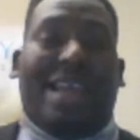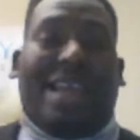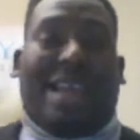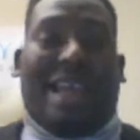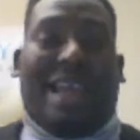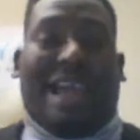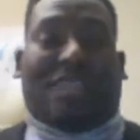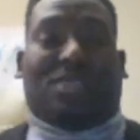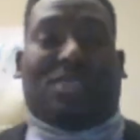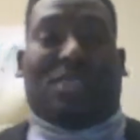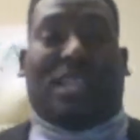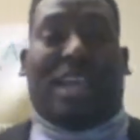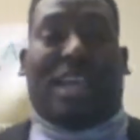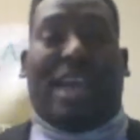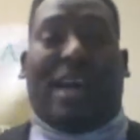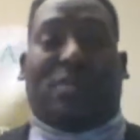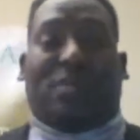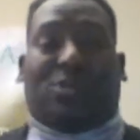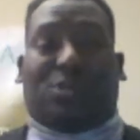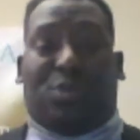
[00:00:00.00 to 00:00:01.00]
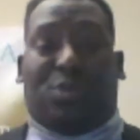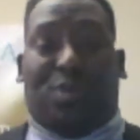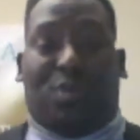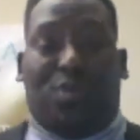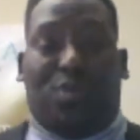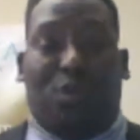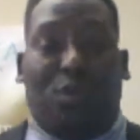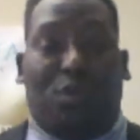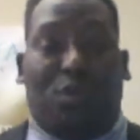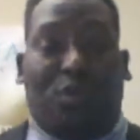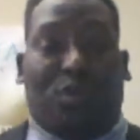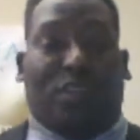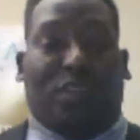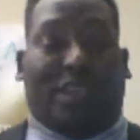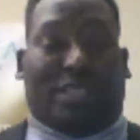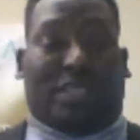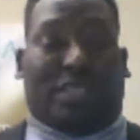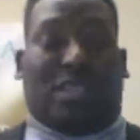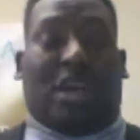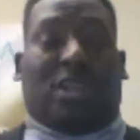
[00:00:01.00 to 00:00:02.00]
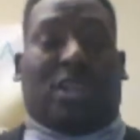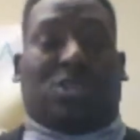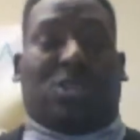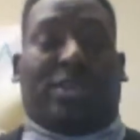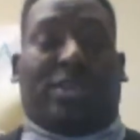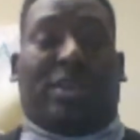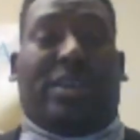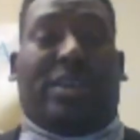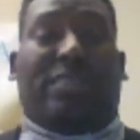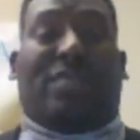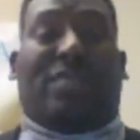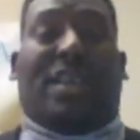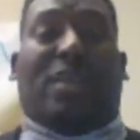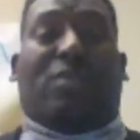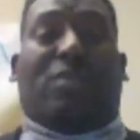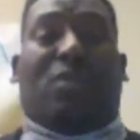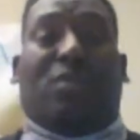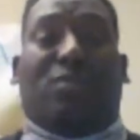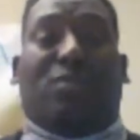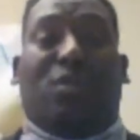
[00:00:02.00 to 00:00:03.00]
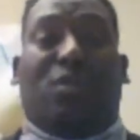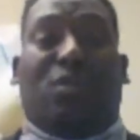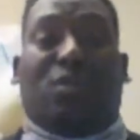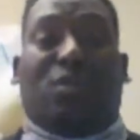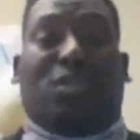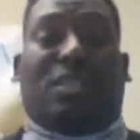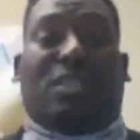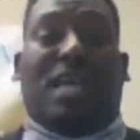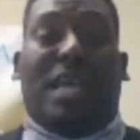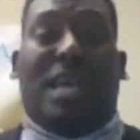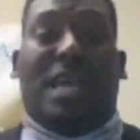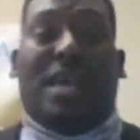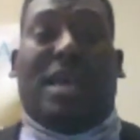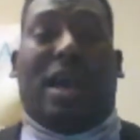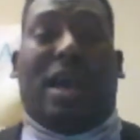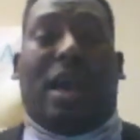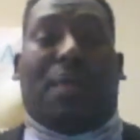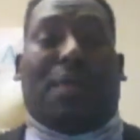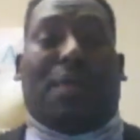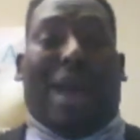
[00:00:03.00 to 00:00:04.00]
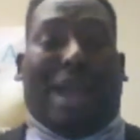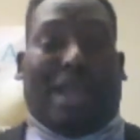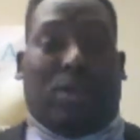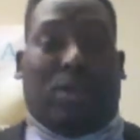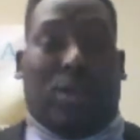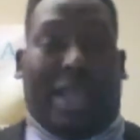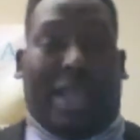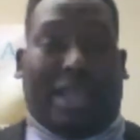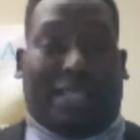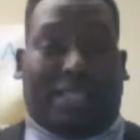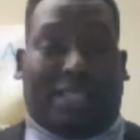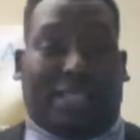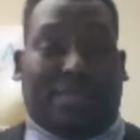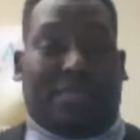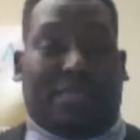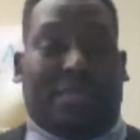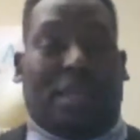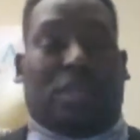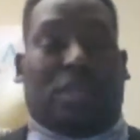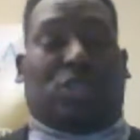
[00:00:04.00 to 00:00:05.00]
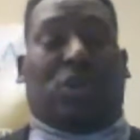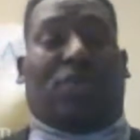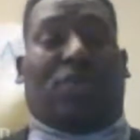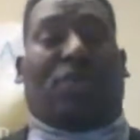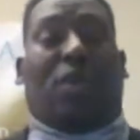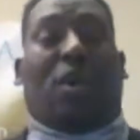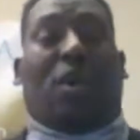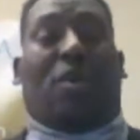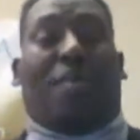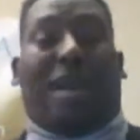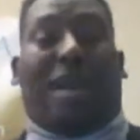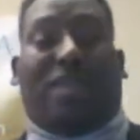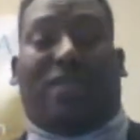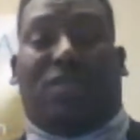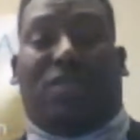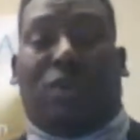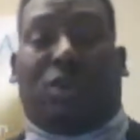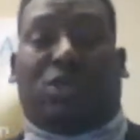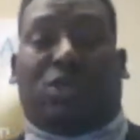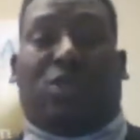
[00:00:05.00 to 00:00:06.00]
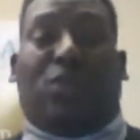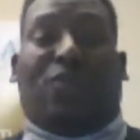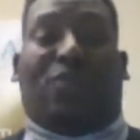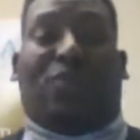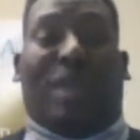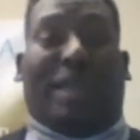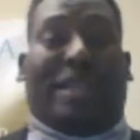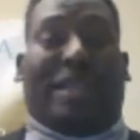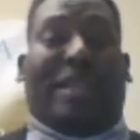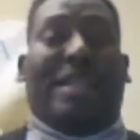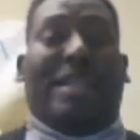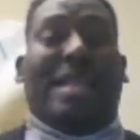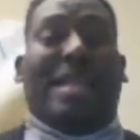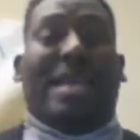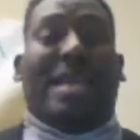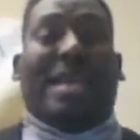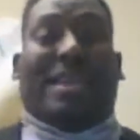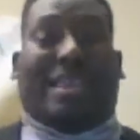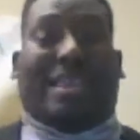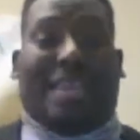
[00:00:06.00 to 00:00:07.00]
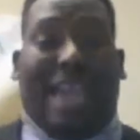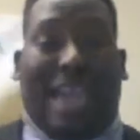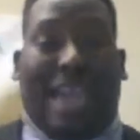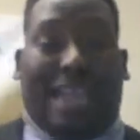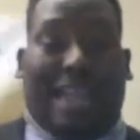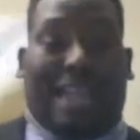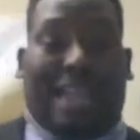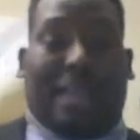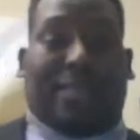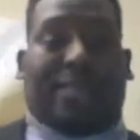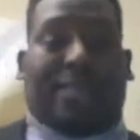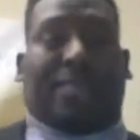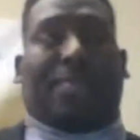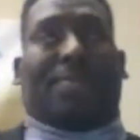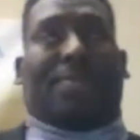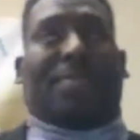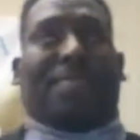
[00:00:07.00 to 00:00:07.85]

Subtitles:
It actually helps remove, it's an alternative. It removes a body waste. So for all my folks who've been getting